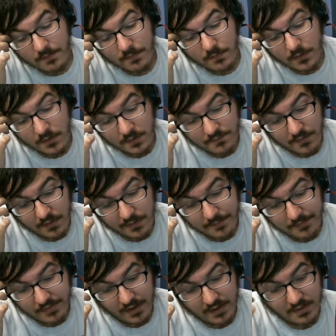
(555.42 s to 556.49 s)
was very
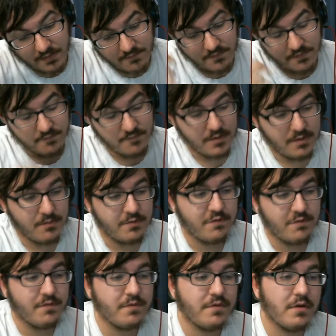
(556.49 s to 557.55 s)
protective of me when
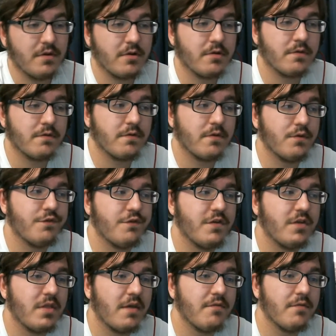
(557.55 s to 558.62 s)
she was younger, so she
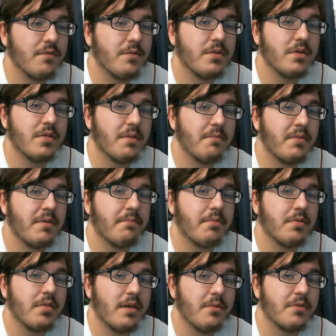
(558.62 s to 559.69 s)
never really let me
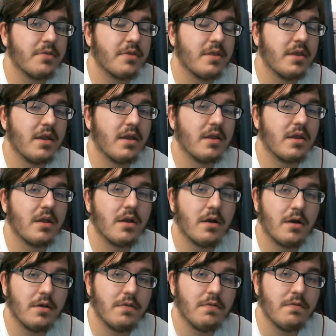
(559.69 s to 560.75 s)
play with any kind of
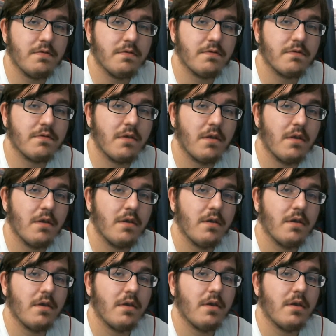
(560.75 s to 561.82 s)
guns,
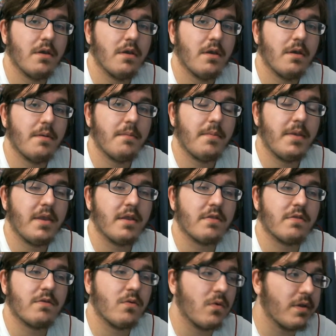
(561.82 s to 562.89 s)
be
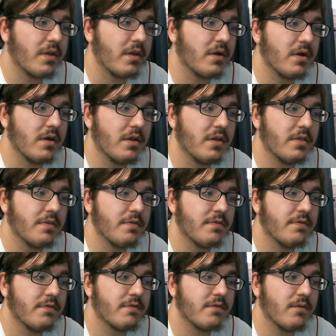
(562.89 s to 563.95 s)
it toy
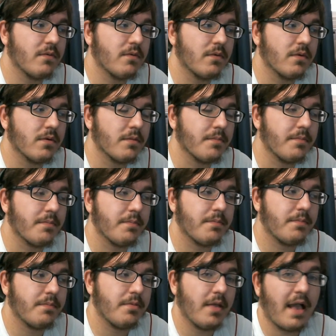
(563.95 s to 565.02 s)
guns or
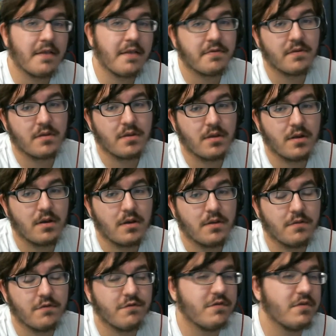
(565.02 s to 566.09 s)
plastic
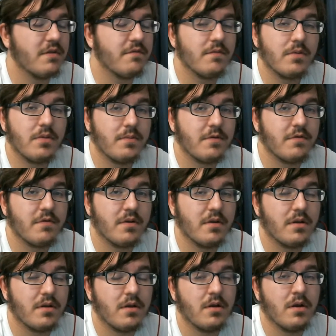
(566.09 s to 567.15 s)
guns. She never let me try.
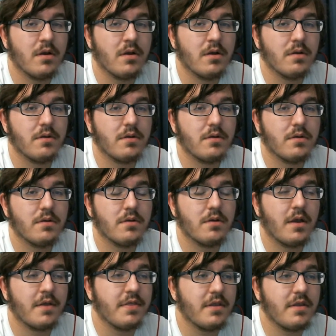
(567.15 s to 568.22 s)

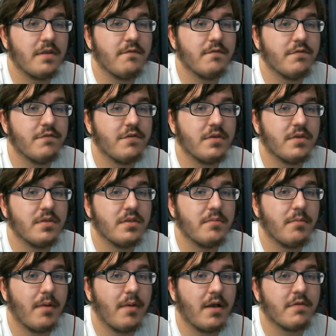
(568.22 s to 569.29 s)
I think even she didn't let
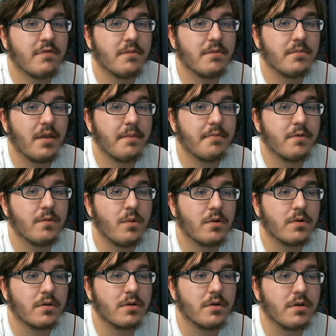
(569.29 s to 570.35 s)
me buy some types of
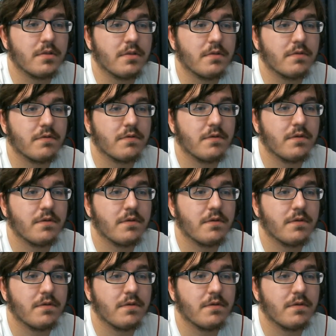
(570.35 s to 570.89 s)
water guns.